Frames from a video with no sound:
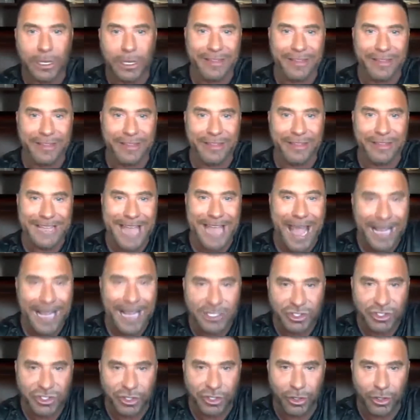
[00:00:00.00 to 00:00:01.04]
the
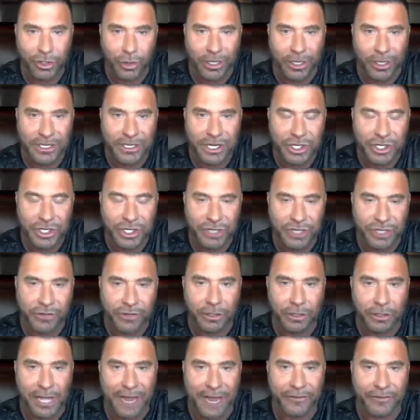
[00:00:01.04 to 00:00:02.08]
external conditions of your
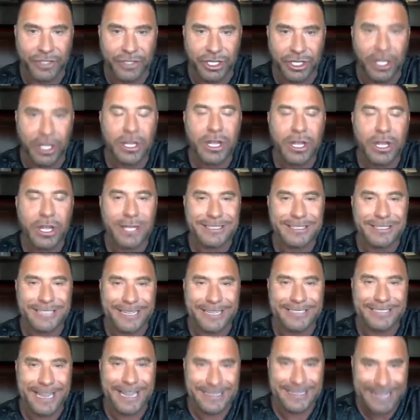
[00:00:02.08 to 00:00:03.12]
life to
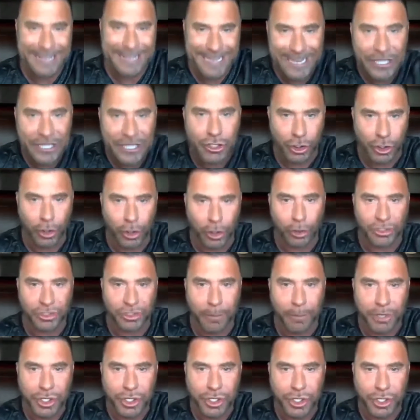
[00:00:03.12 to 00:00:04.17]
dictate the internal
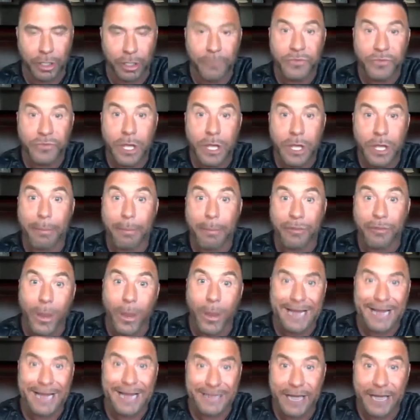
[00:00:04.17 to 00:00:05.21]
temperature. But the way
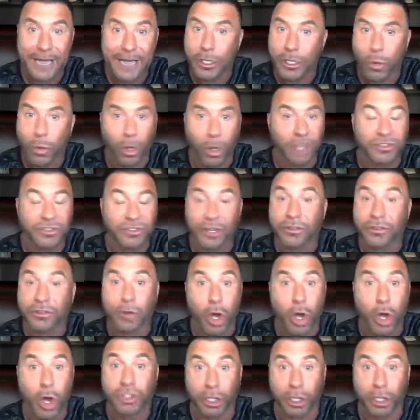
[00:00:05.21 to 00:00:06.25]
identity works is
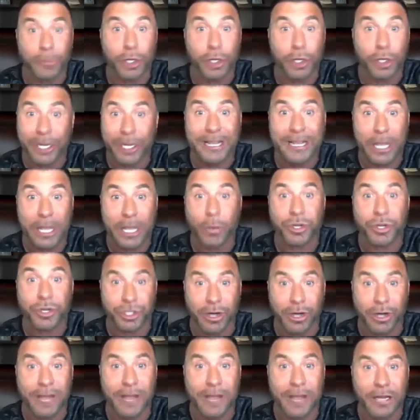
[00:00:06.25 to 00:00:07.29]
long-term, you're going to get what your
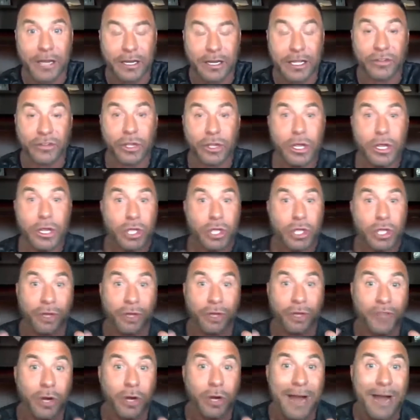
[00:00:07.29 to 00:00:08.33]
identity is. So if
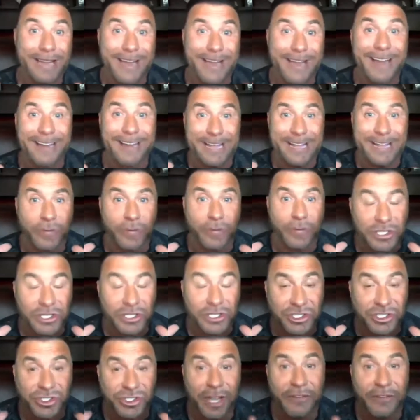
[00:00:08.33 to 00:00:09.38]
your identity, if you're a
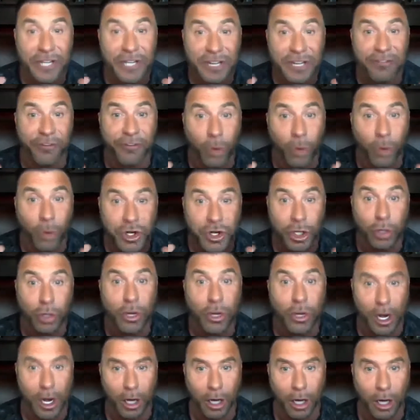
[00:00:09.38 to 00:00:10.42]
74
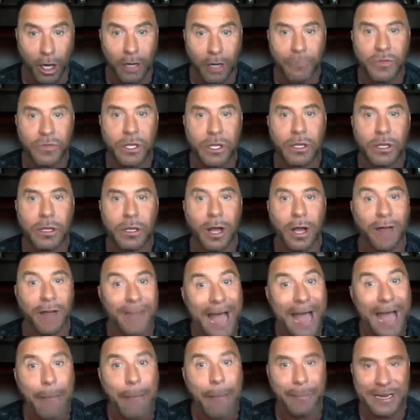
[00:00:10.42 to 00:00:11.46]
degreer of
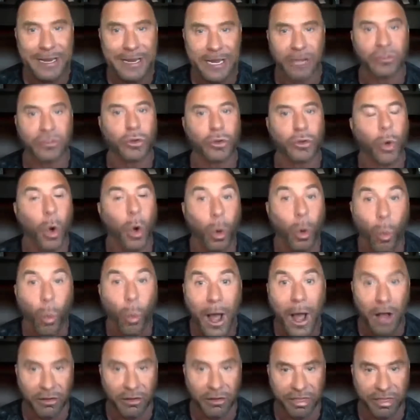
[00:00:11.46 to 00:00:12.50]
happiness or
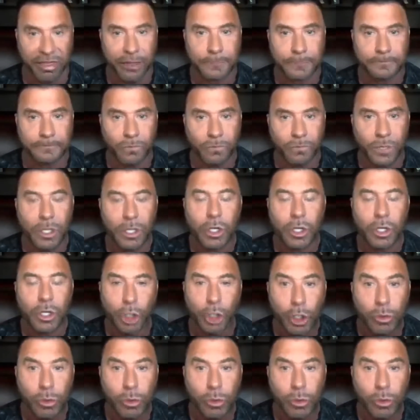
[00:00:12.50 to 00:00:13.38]
wealth, you will